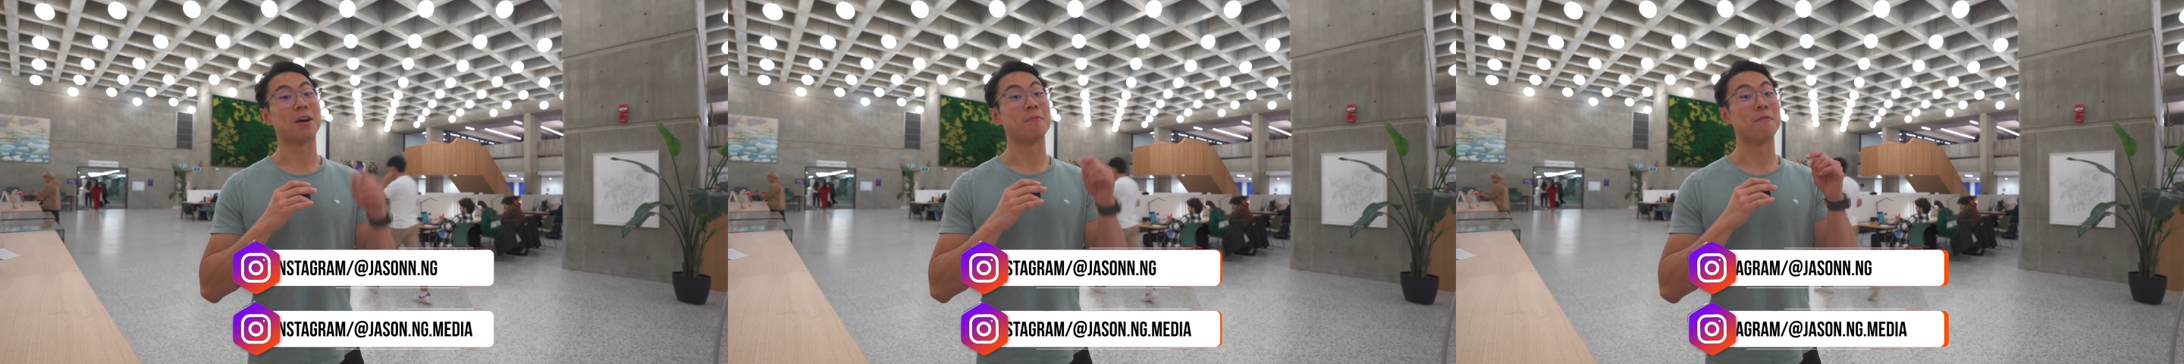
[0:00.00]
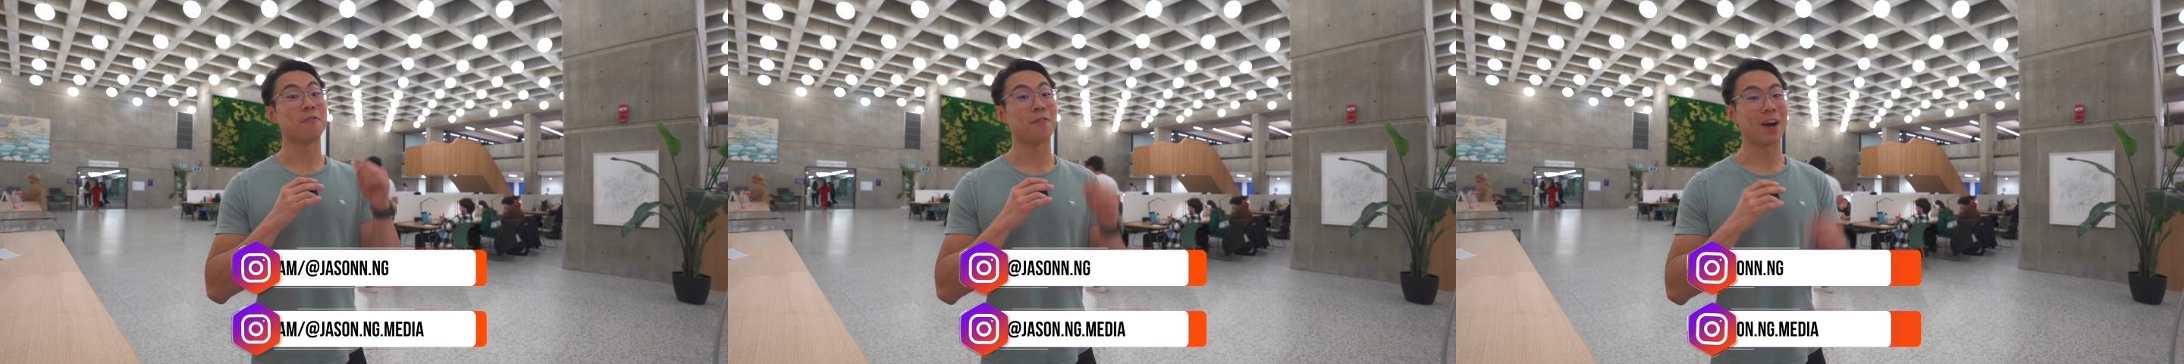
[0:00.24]
a
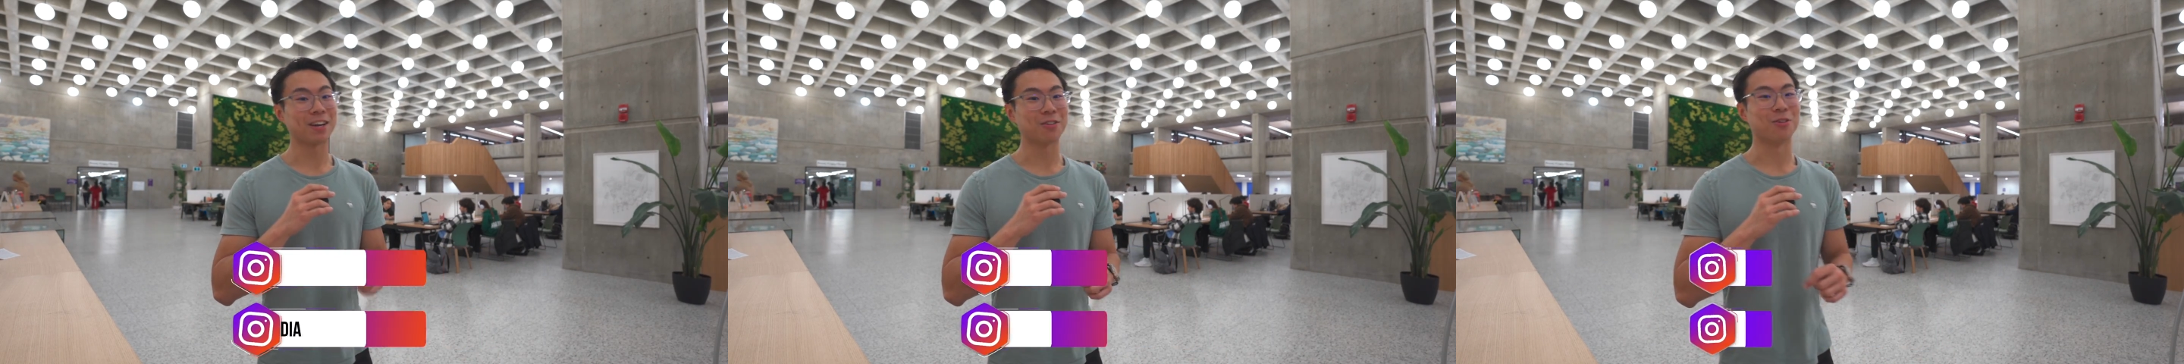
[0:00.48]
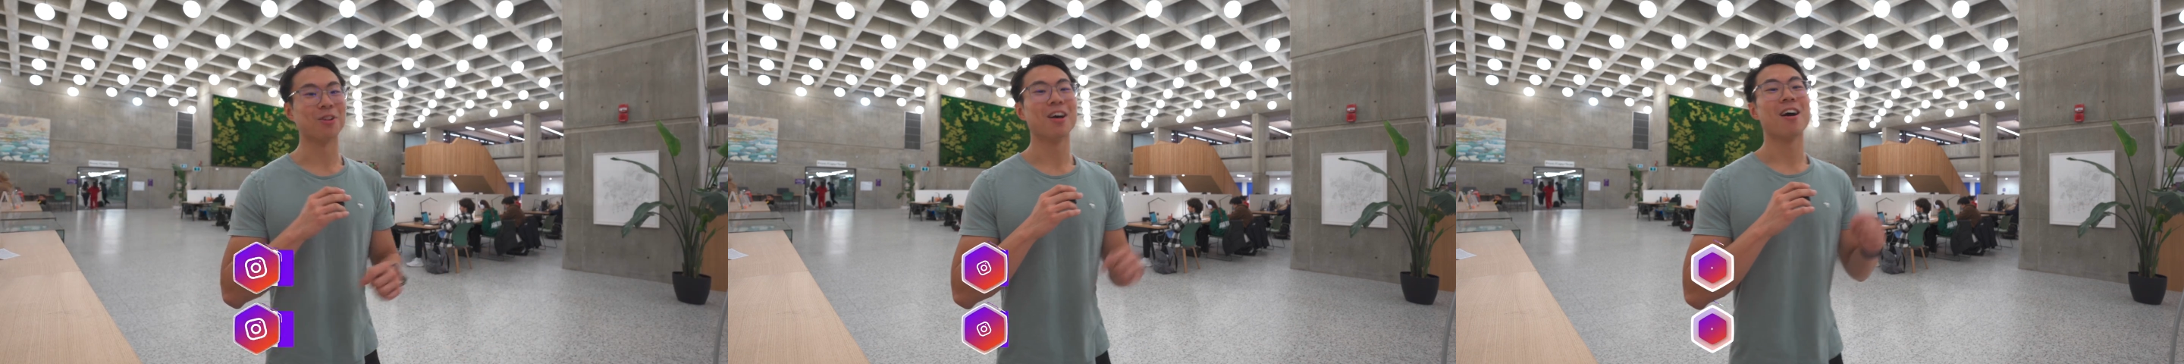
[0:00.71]

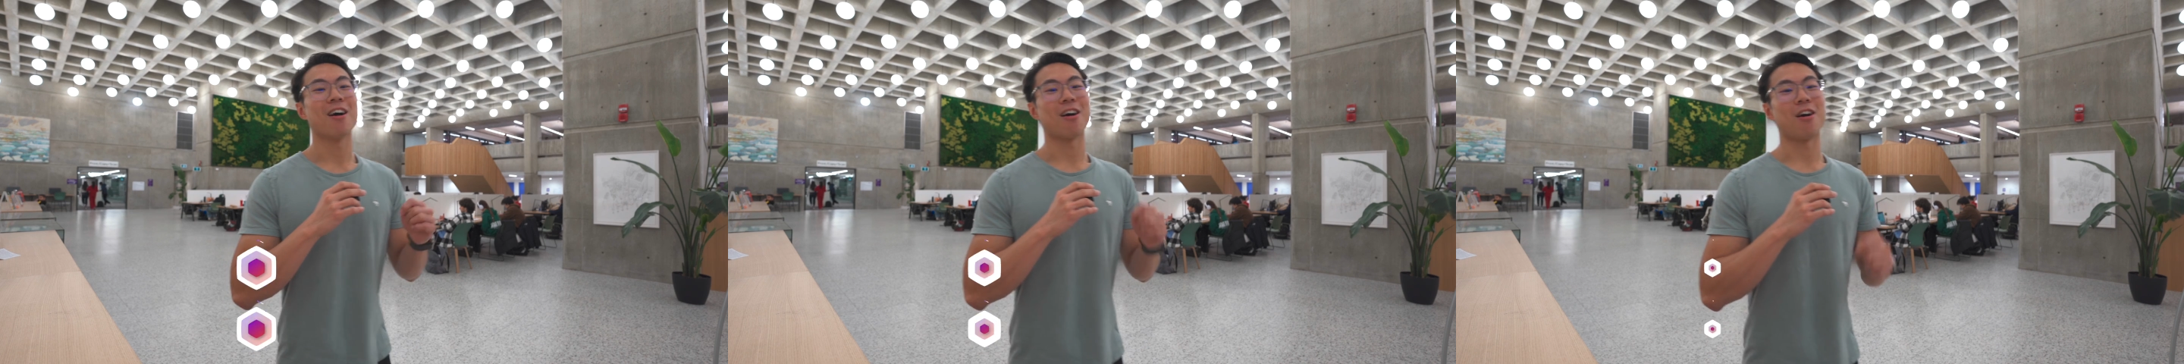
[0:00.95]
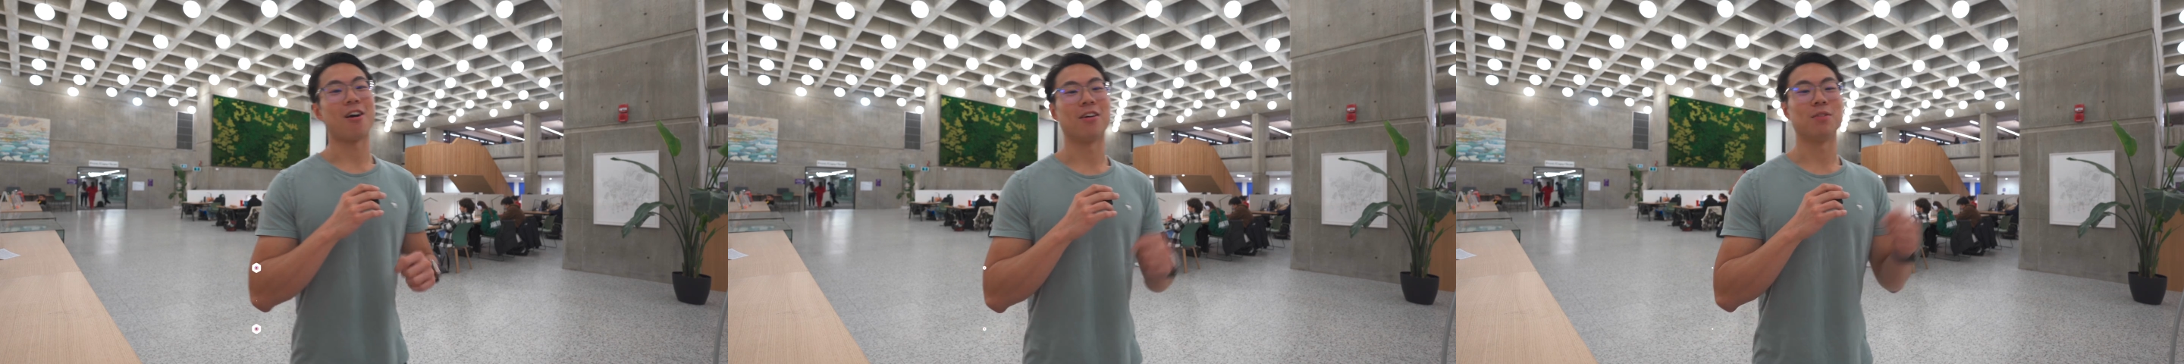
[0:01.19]
final
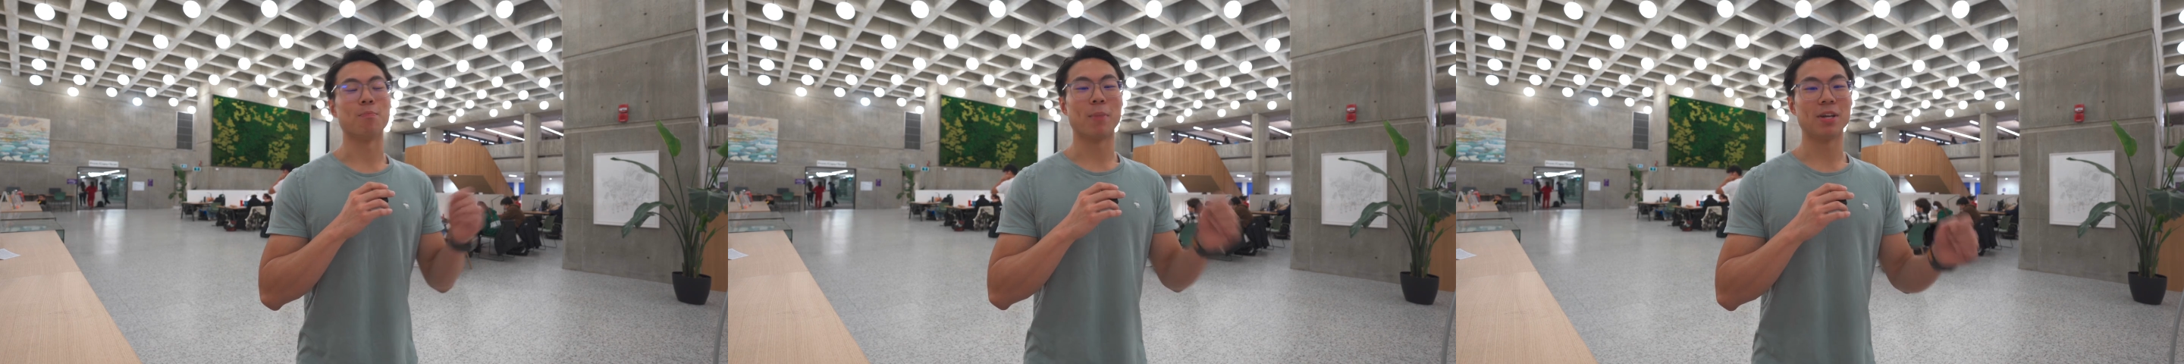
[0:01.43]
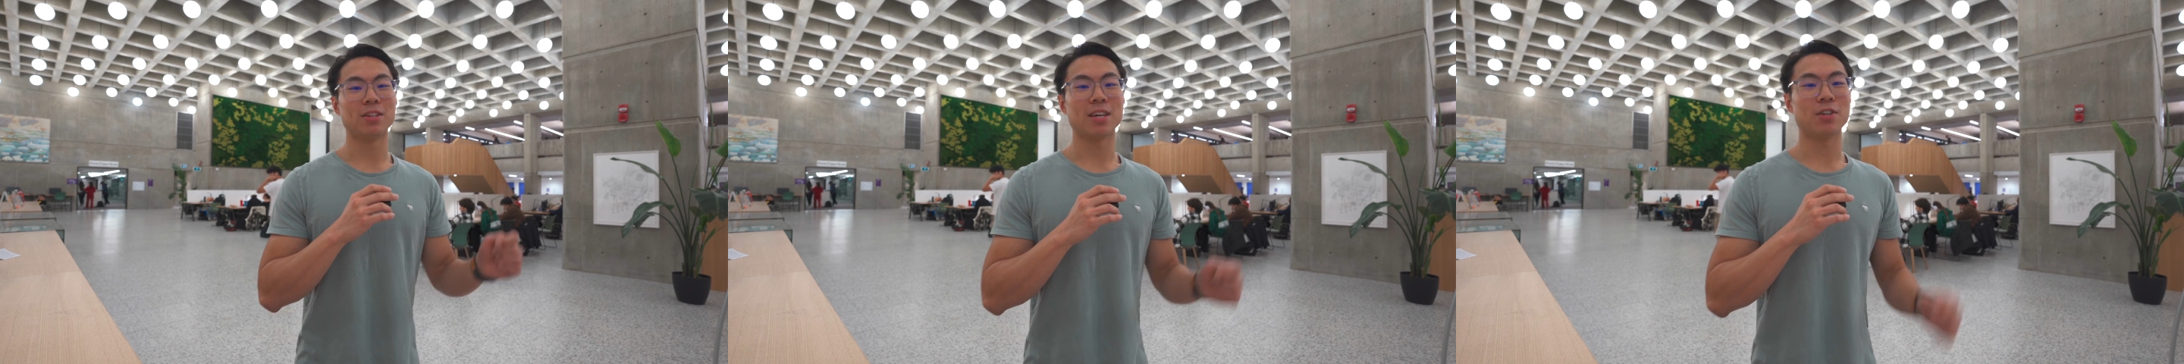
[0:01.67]
on
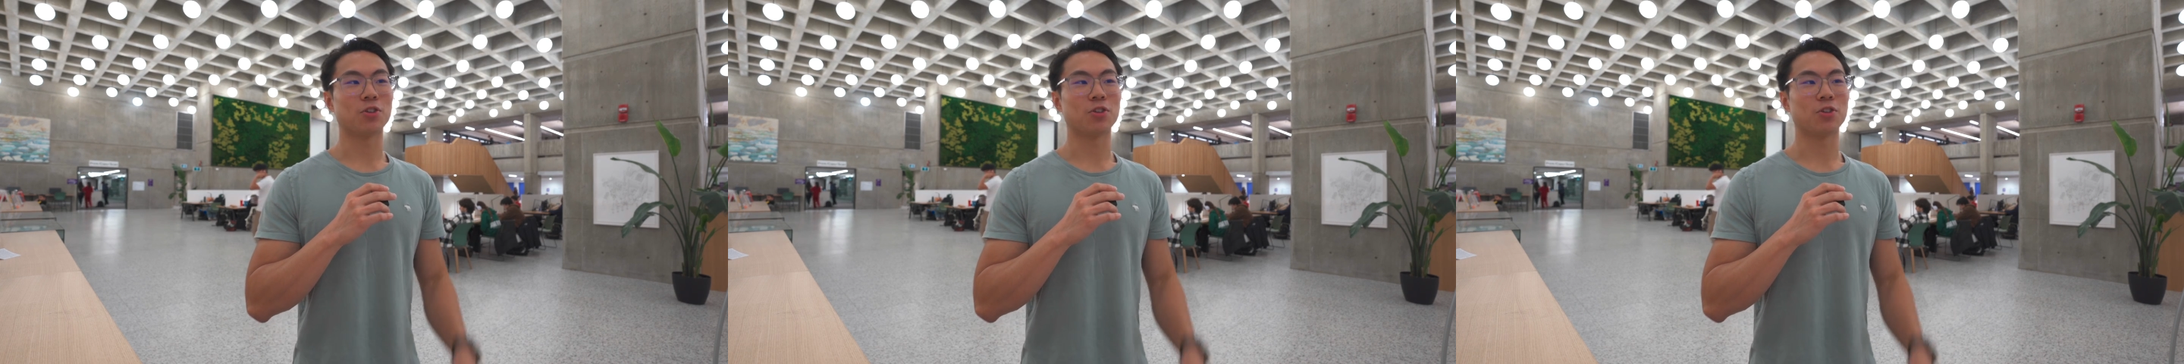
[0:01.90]
Monday.